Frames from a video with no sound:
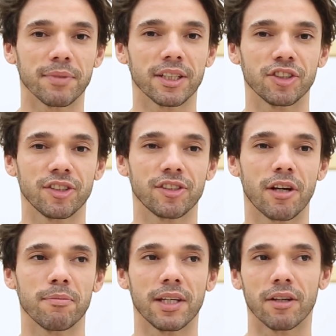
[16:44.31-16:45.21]
because she
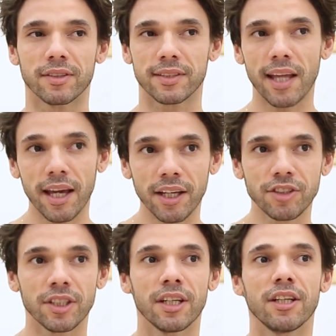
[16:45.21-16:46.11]
saw me on
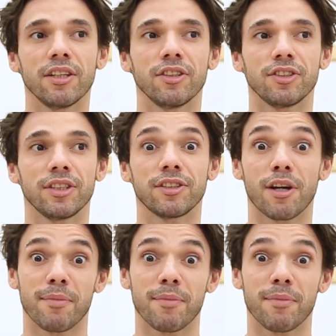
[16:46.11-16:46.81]
stage, she saw